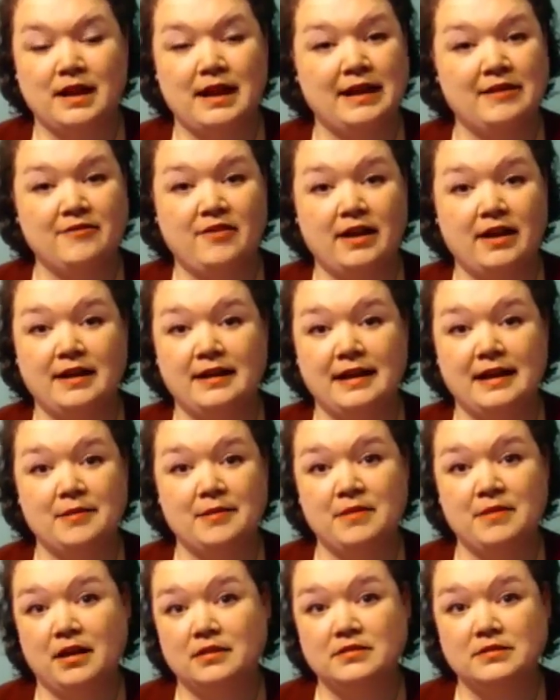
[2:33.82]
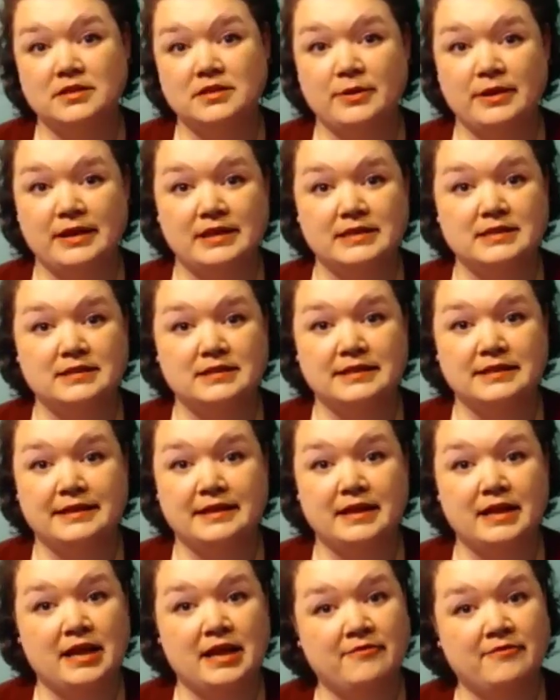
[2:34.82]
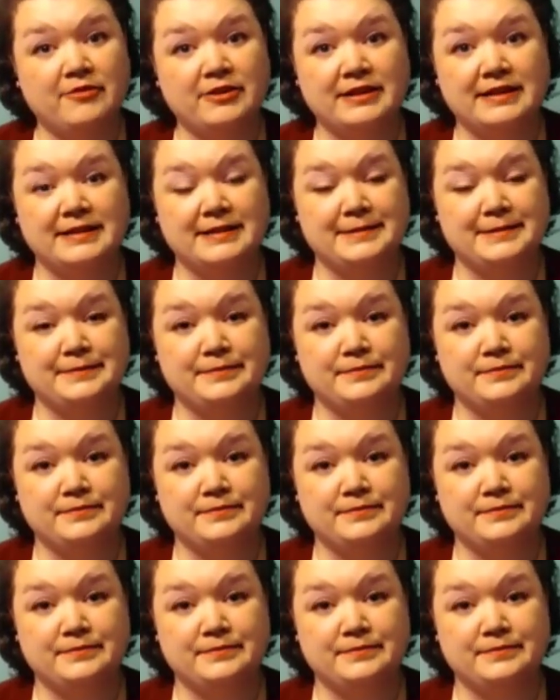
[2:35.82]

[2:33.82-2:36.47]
I find I am not so easily comforted.